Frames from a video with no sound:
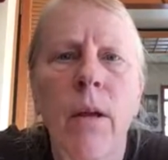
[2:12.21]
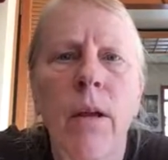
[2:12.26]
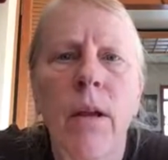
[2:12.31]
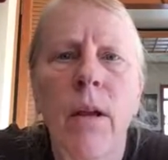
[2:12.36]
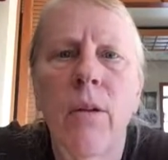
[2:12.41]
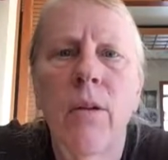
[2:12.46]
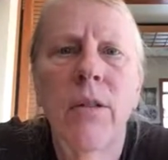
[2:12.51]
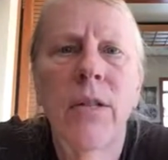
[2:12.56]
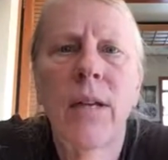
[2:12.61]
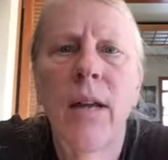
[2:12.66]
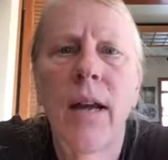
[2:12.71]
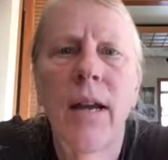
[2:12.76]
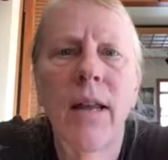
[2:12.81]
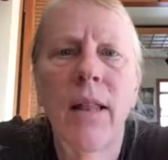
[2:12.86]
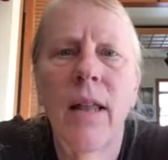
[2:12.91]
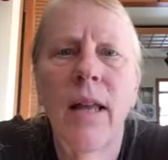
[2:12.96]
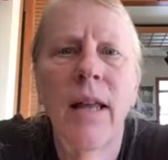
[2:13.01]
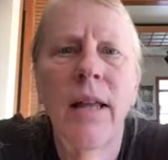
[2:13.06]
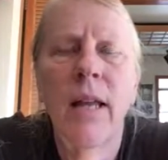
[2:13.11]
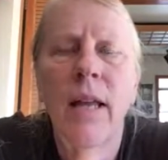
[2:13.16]
It's kind
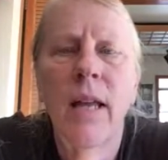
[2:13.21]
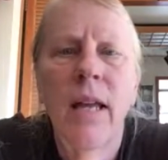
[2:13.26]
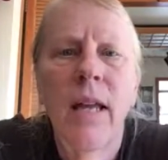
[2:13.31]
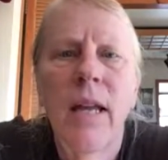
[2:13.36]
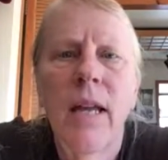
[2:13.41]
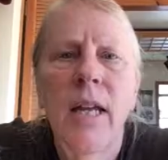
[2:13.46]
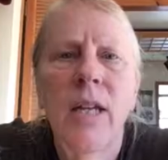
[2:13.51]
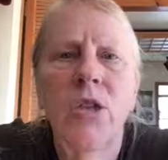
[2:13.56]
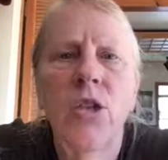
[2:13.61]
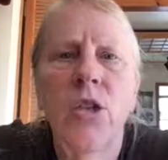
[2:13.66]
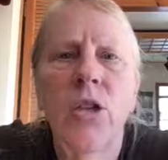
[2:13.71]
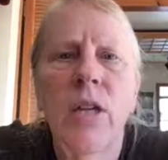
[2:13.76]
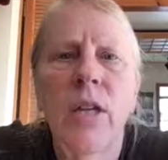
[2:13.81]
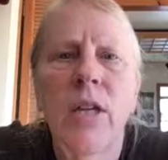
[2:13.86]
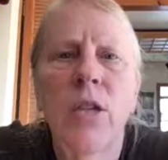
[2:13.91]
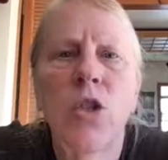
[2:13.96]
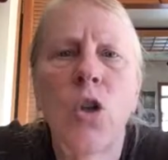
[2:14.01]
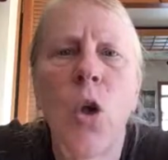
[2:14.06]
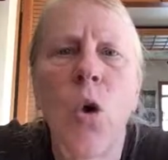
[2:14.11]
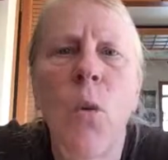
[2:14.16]
of like,
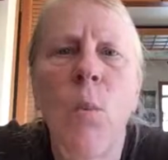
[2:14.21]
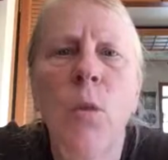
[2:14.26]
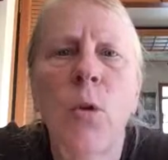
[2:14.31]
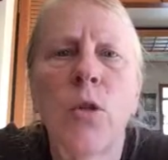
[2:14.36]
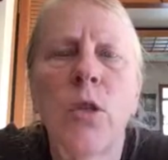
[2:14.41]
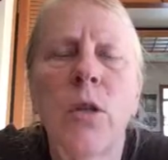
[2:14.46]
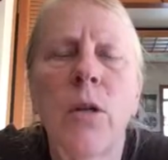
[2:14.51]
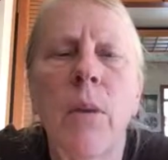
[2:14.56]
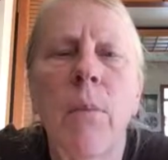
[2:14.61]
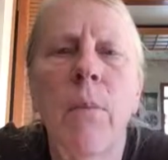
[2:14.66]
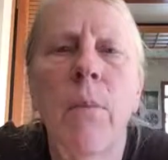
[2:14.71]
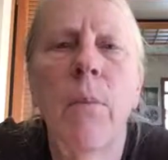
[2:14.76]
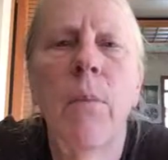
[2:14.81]
it's almost,